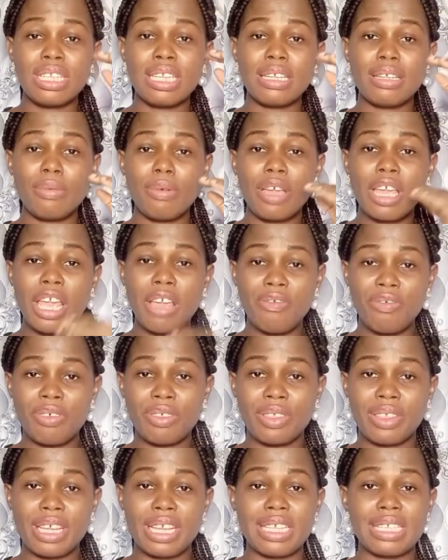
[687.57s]
the
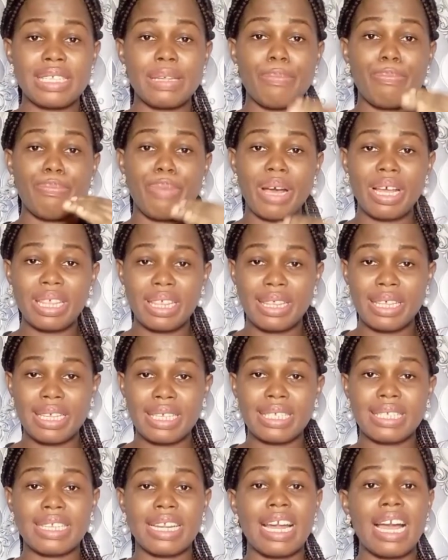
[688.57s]
evil things, the bad
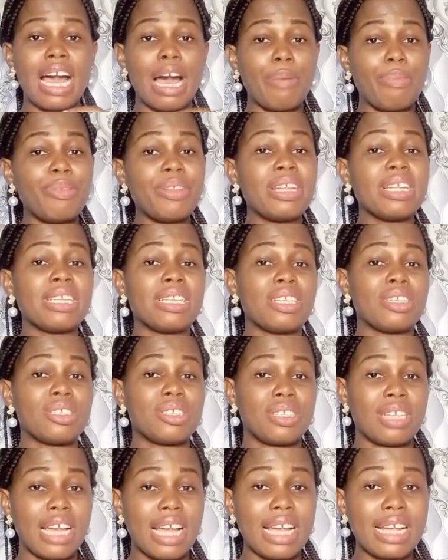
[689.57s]
things that are happening in the
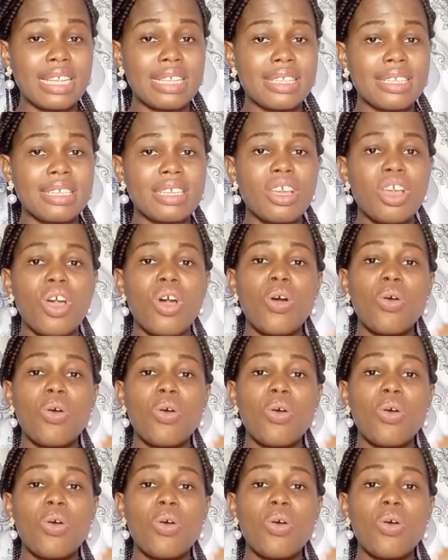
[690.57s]
society